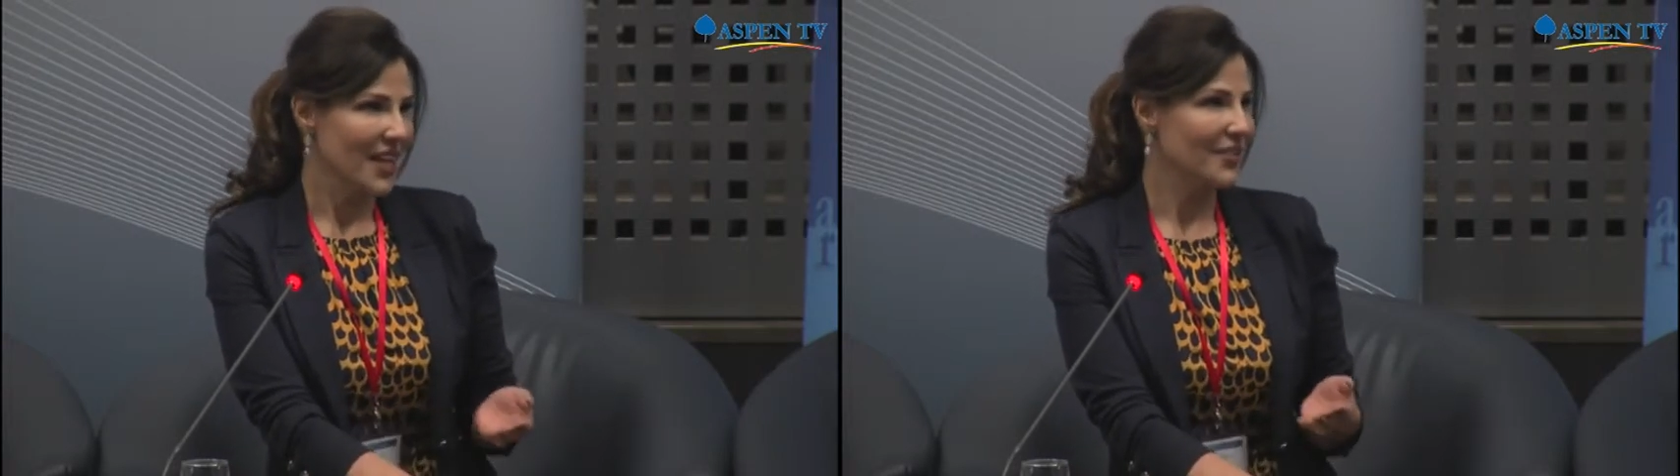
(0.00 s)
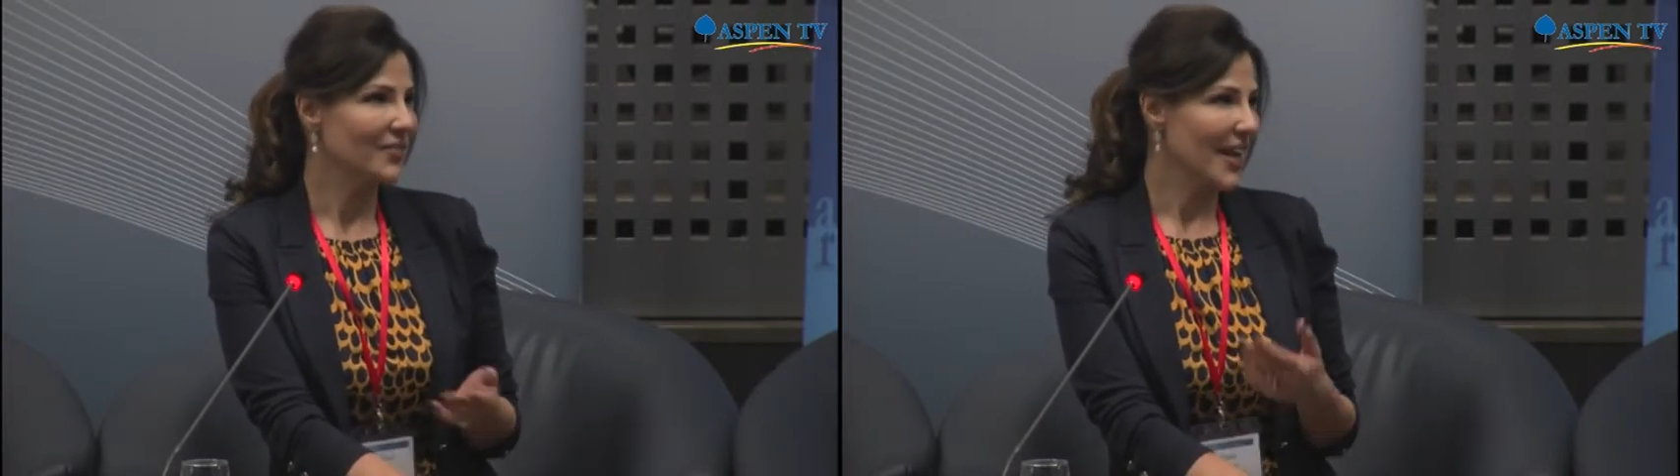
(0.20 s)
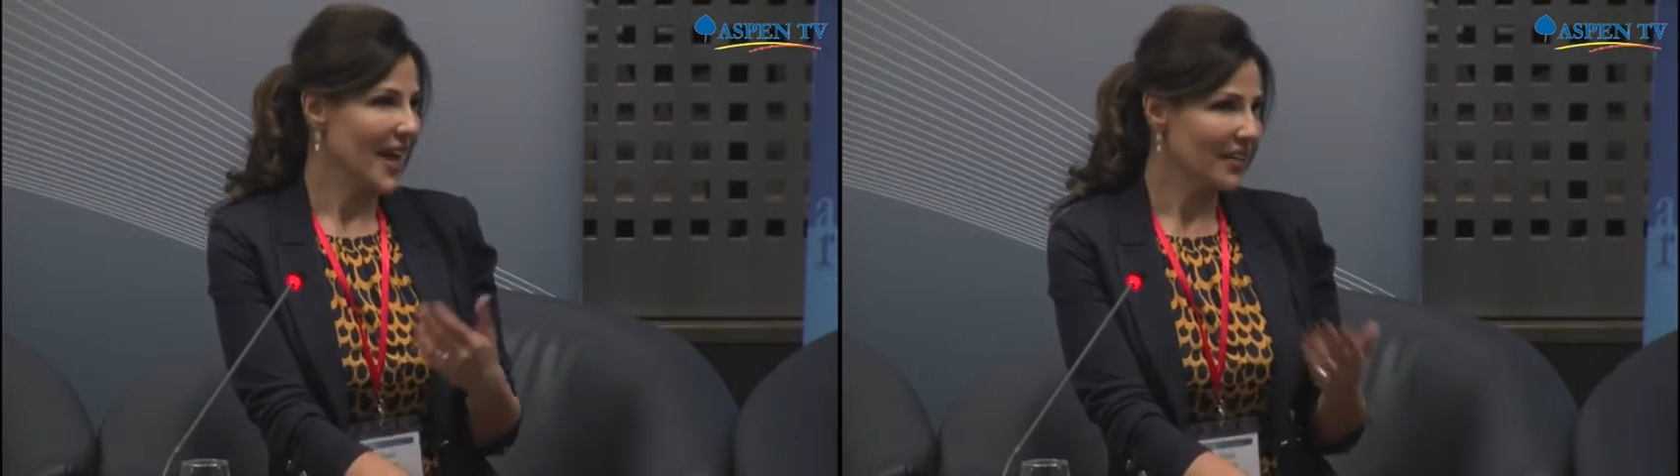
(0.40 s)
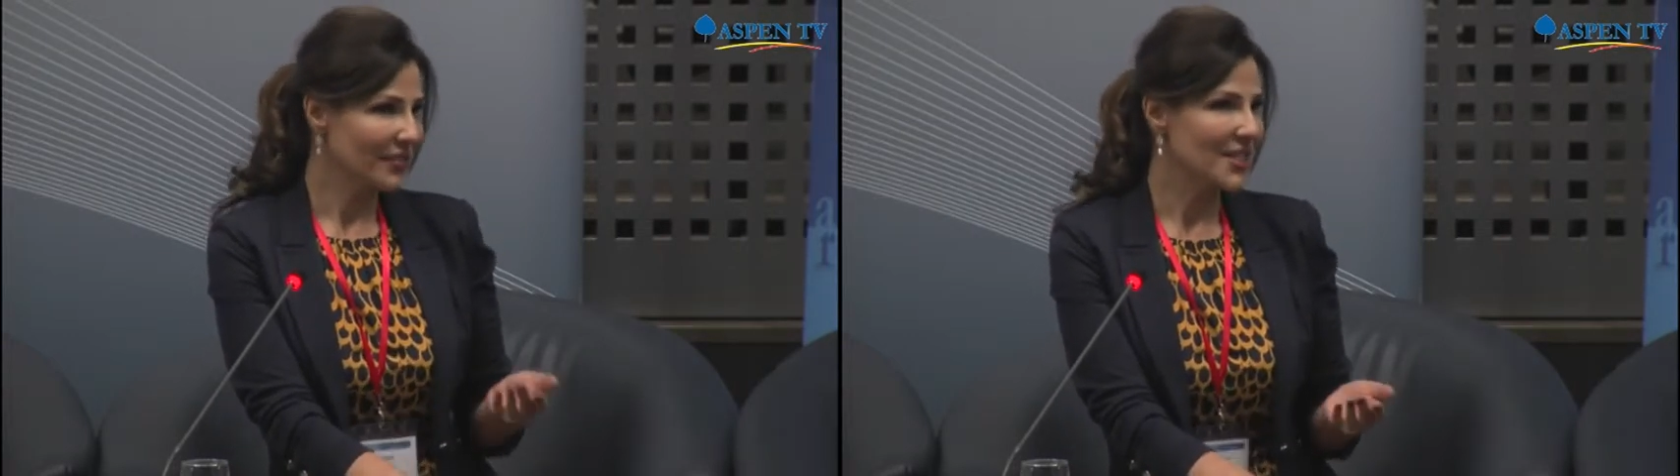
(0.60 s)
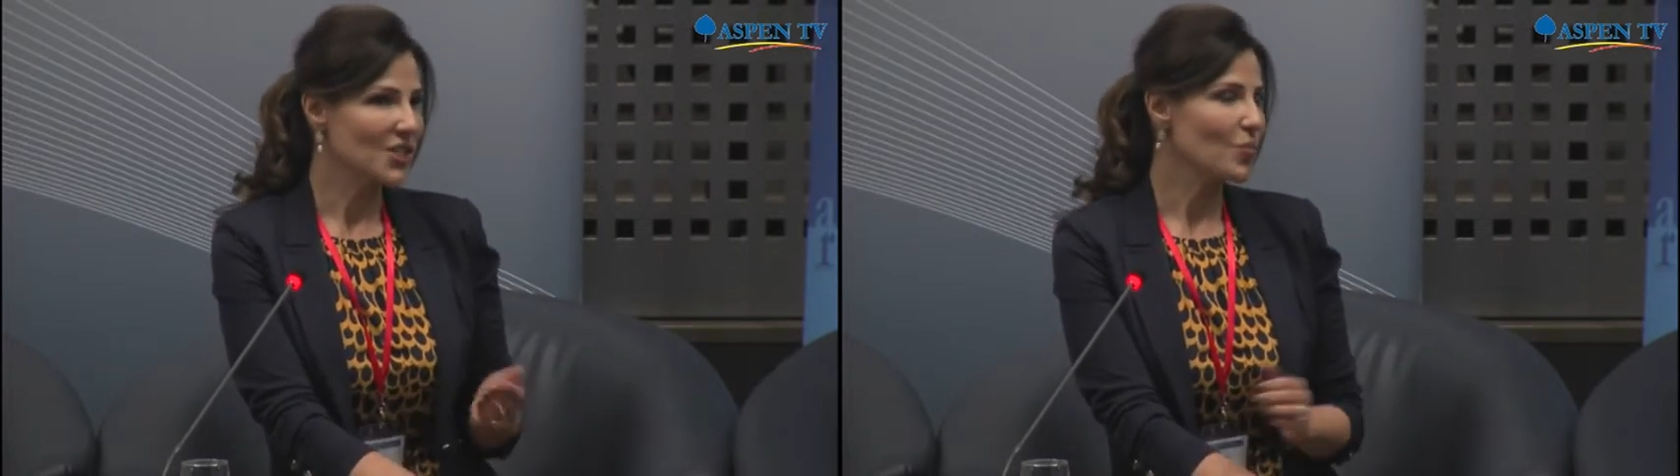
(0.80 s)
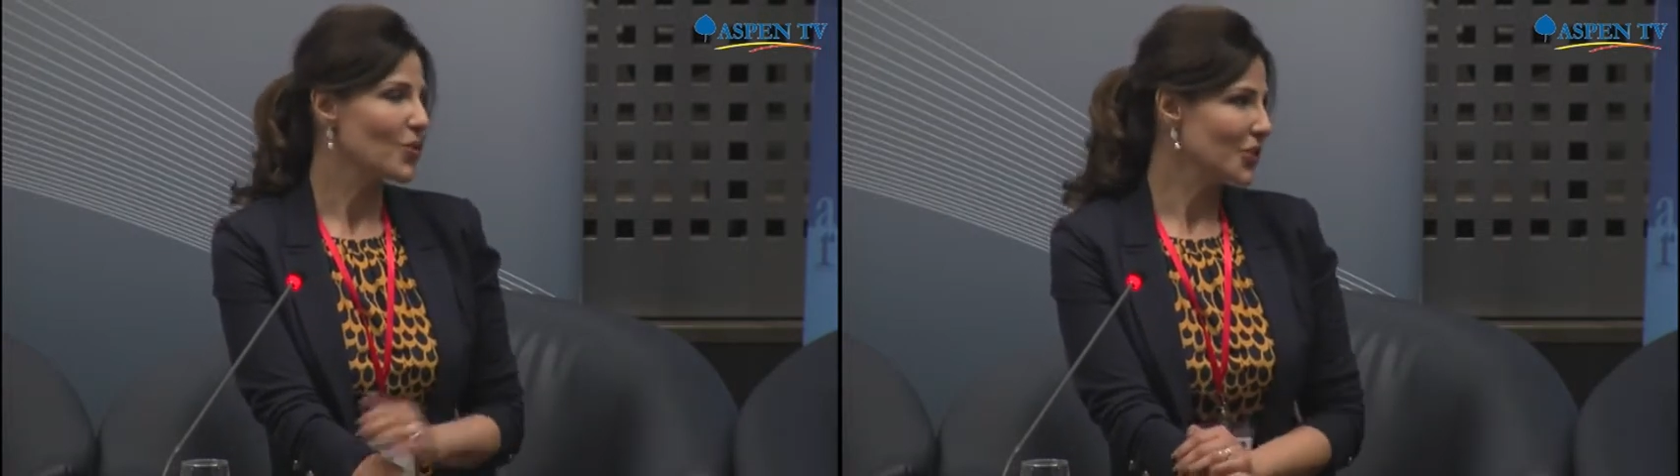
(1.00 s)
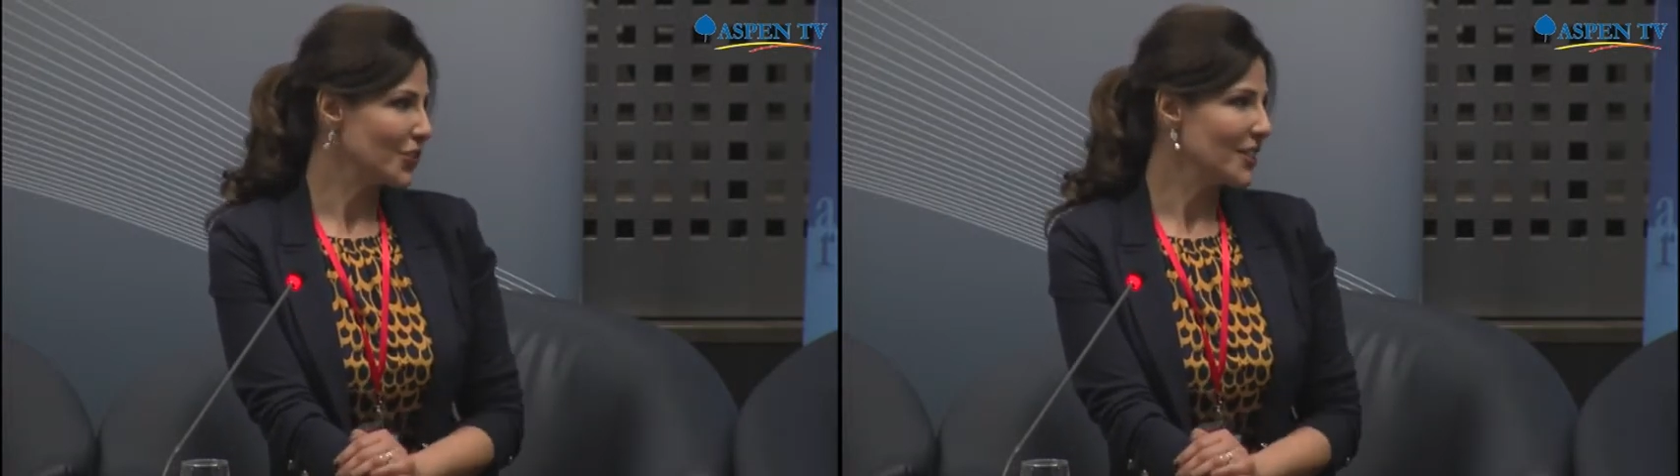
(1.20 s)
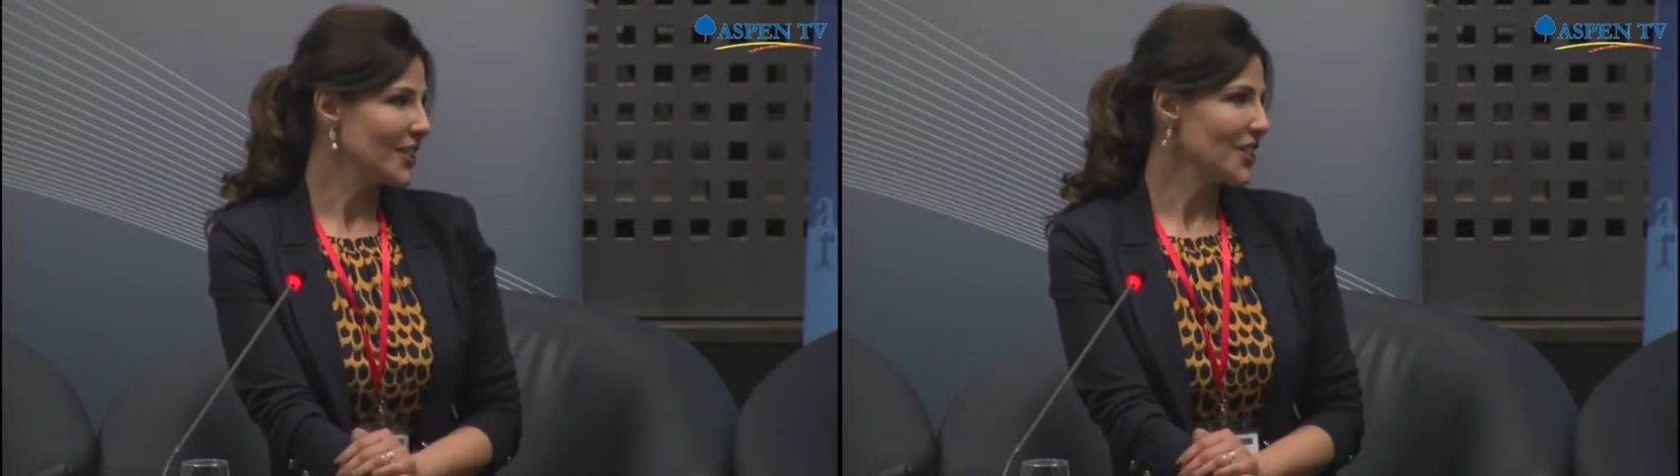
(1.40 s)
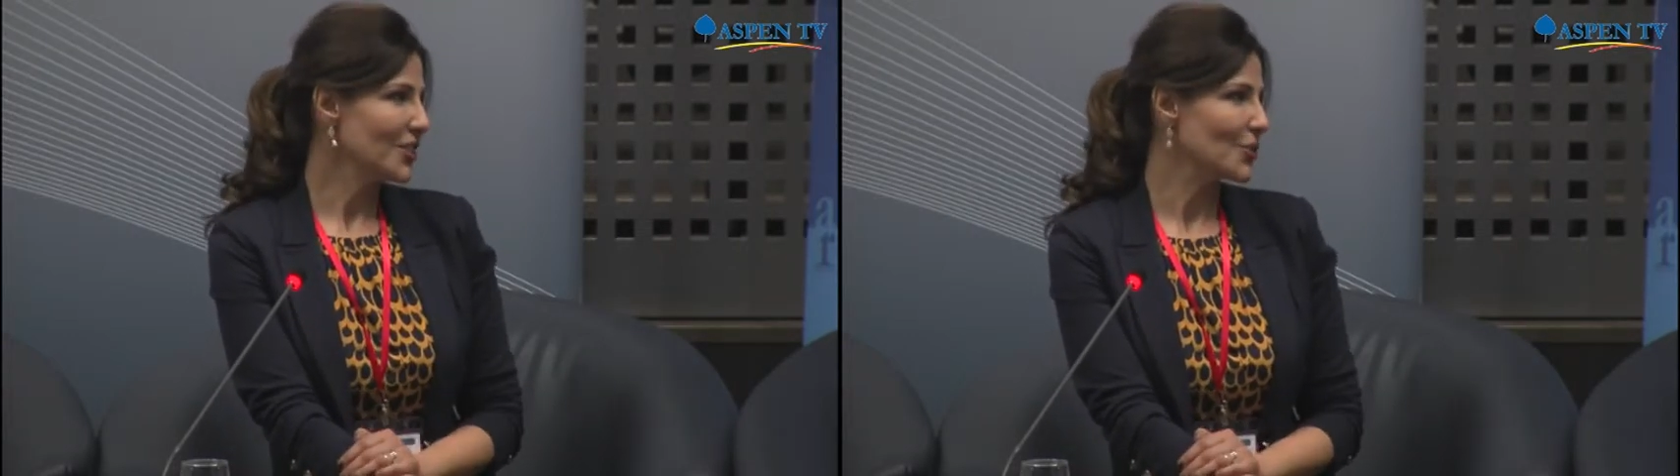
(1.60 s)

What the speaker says: if they have this opportunity